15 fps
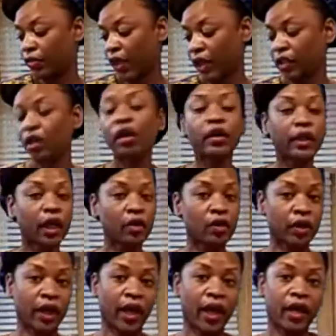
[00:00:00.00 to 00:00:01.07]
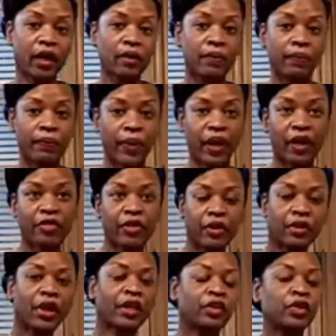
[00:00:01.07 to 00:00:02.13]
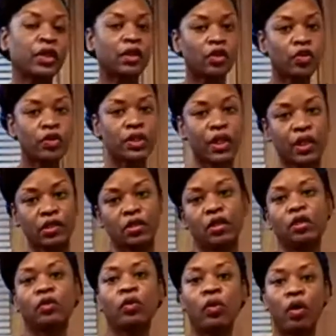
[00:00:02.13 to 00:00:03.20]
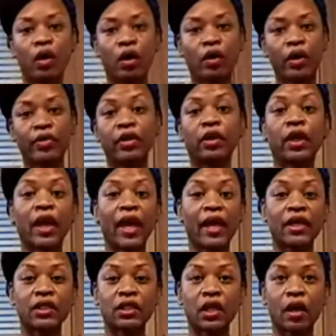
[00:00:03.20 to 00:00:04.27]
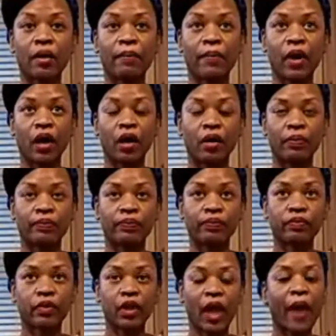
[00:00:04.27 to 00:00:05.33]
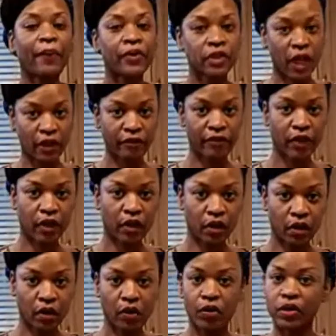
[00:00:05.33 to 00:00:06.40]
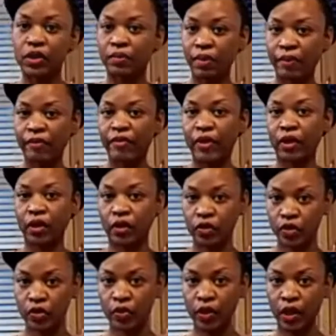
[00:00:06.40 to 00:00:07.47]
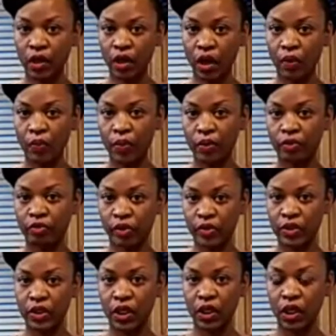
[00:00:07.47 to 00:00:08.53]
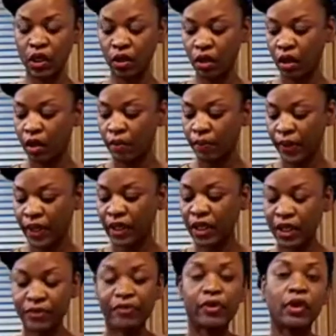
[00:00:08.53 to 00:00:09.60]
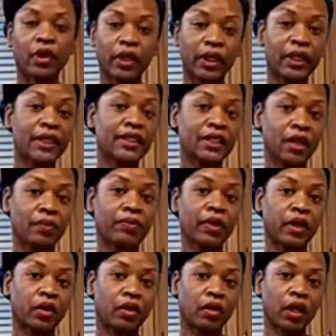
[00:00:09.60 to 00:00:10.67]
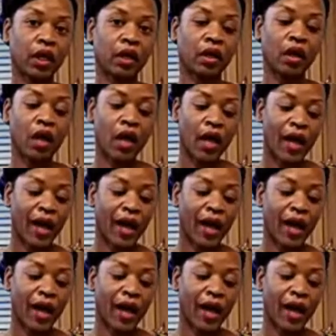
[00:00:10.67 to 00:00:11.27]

They turned out okay, but I think like you need to use at least a little oil, and then you can add some apple cider vinegar or some vinegar to it when roasting it. But it definitely needs something on there.